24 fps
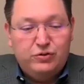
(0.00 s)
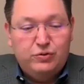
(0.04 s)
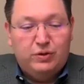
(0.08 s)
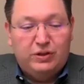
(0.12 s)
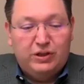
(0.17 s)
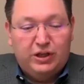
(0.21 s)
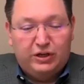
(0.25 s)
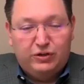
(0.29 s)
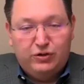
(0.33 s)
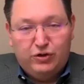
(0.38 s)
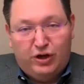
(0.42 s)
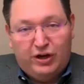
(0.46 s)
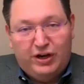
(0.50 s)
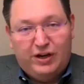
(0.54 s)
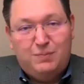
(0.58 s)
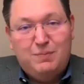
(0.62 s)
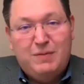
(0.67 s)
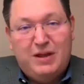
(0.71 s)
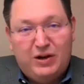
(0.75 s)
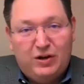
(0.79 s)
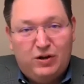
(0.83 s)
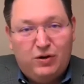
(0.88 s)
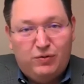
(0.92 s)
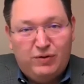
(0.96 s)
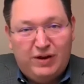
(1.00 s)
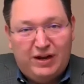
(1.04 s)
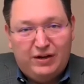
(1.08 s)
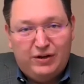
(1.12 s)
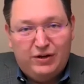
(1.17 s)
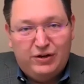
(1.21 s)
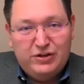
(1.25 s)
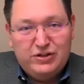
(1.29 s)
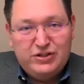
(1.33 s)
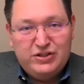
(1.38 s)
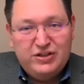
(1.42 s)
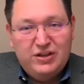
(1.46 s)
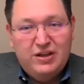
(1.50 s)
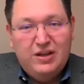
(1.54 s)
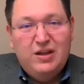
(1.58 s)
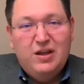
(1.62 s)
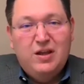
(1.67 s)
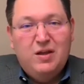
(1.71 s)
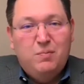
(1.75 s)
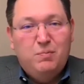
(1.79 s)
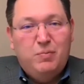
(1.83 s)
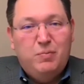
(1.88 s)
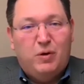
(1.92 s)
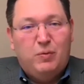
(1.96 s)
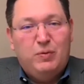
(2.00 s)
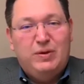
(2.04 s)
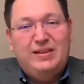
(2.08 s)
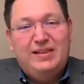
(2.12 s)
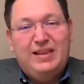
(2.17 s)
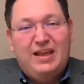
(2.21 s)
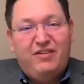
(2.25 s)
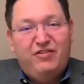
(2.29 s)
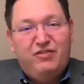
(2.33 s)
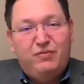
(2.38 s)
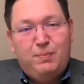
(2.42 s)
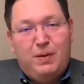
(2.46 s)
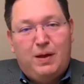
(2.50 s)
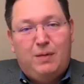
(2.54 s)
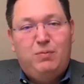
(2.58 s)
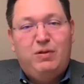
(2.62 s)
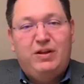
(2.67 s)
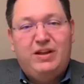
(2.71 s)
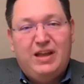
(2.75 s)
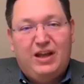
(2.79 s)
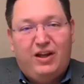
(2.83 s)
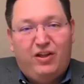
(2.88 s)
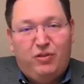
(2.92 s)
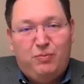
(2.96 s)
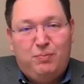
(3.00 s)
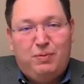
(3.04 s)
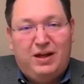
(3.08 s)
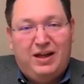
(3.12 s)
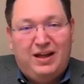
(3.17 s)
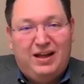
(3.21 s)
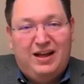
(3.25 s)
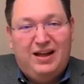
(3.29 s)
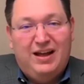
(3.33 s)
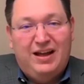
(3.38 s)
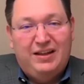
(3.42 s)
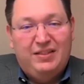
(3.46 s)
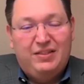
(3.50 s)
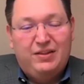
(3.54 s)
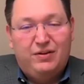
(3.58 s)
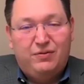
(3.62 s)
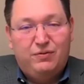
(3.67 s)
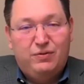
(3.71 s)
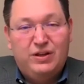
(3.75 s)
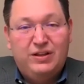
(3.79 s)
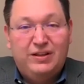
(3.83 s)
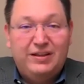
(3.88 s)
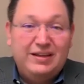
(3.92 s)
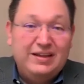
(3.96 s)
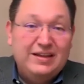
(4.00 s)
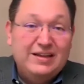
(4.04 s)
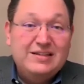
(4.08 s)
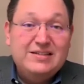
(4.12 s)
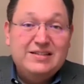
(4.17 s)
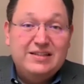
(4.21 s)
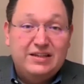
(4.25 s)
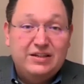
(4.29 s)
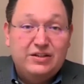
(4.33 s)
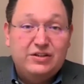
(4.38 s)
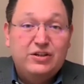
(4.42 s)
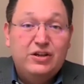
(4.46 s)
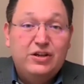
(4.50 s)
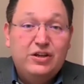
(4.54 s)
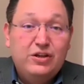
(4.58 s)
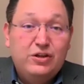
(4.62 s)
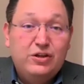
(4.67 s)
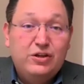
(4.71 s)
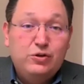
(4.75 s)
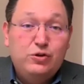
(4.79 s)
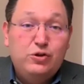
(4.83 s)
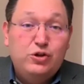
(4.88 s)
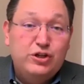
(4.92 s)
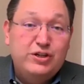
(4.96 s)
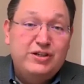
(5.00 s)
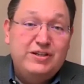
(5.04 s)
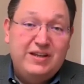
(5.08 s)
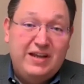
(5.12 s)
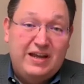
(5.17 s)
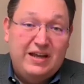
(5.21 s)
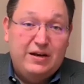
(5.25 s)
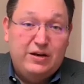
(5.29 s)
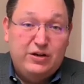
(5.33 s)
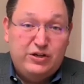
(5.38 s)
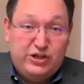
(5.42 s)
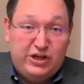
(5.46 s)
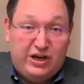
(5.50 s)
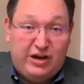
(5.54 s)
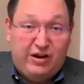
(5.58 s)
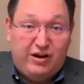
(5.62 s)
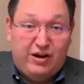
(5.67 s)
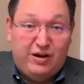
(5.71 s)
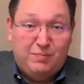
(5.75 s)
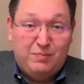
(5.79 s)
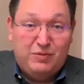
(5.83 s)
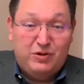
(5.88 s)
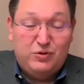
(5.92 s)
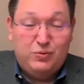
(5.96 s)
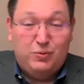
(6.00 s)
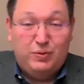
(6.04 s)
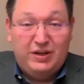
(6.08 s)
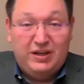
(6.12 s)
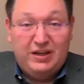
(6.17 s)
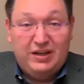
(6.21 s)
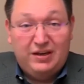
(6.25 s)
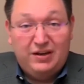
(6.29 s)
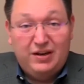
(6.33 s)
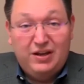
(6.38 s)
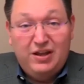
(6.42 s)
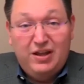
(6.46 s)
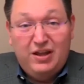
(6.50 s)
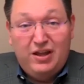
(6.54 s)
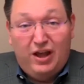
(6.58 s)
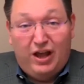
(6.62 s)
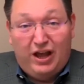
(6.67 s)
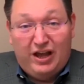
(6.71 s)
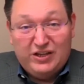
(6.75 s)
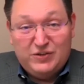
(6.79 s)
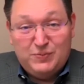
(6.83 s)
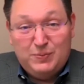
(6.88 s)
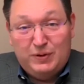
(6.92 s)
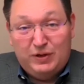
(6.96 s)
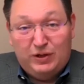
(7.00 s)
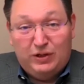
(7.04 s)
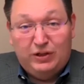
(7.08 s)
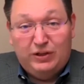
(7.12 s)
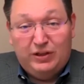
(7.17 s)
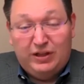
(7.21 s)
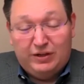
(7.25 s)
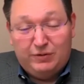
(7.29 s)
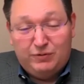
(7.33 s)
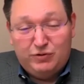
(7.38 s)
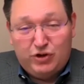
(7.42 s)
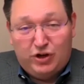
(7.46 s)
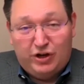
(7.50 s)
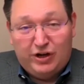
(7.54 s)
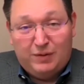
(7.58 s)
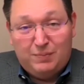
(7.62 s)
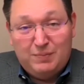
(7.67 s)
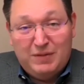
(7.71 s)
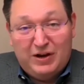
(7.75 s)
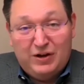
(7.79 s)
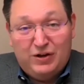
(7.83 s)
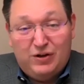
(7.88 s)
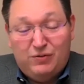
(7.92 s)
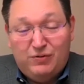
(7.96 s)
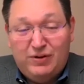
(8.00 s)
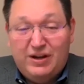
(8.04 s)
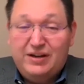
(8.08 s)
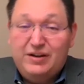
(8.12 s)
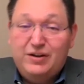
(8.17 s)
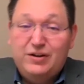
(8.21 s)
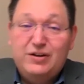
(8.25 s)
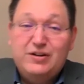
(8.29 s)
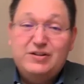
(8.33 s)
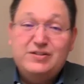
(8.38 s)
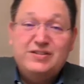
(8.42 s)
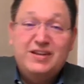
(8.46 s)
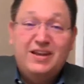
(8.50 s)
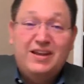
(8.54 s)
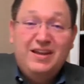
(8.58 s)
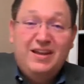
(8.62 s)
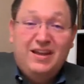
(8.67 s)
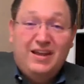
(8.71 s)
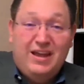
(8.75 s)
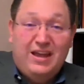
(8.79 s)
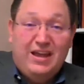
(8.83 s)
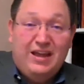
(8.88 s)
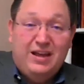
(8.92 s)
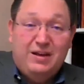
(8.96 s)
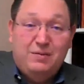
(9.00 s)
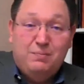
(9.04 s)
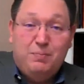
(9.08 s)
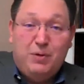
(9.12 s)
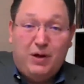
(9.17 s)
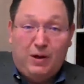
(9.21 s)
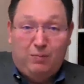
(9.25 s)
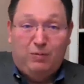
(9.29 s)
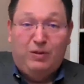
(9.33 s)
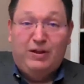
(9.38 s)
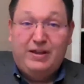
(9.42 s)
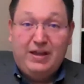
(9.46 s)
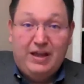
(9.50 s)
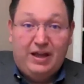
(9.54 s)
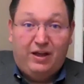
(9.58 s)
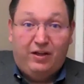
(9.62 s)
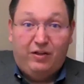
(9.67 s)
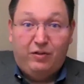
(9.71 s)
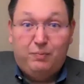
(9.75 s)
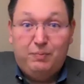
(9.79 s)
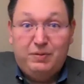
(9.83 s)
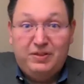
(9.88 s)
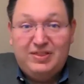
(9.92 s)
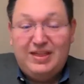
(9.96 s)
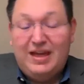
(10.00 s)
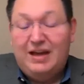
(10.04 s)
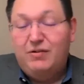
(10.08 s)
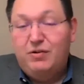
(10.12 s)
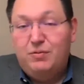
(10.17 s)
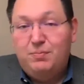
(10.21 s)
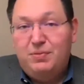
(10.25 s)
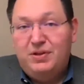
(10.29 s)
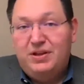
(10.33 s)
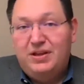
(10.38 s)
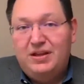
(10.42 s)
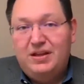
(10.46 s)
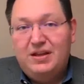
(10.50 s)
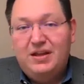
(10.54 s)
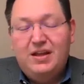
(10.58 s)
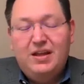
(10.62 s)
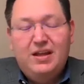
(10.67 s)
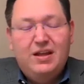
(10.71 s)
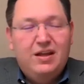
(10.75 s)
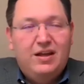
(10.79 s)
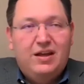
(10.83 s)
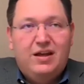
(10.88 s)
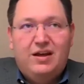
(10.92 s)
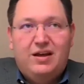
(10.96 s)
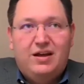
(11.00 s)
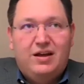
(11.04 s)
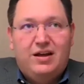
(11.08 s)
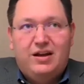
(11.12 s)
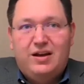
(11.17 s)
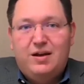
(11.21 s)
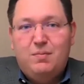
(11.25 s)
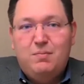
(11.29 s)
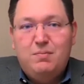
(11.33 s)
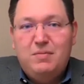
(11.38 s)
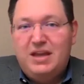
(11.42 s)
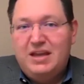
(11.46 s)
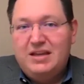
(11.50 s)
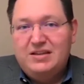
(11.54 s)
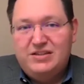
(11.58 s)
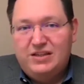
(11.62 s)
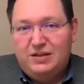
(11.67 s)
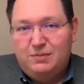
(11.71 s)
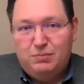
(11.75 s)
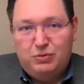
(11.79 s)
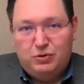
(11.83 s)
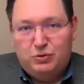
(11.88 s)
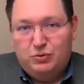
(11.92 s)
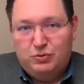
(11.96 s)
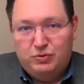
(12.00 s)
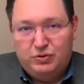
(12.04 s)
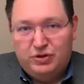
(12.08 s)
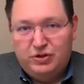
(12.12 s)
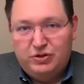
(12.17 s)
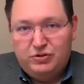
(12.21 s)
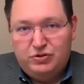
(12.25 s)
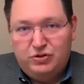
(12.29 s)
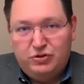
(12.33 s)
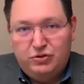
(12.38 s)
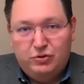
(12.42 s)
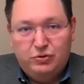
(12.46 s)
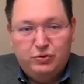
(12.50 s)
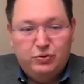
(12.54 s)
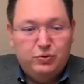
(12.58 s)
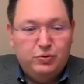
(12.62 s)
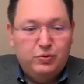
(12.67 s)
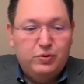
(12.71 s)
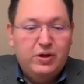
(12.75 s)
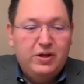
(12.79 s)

electronic medical records, but we left public health behind. There really isn't good data sharing between hospital electronic medical records and public health. But that would be an amazing boon to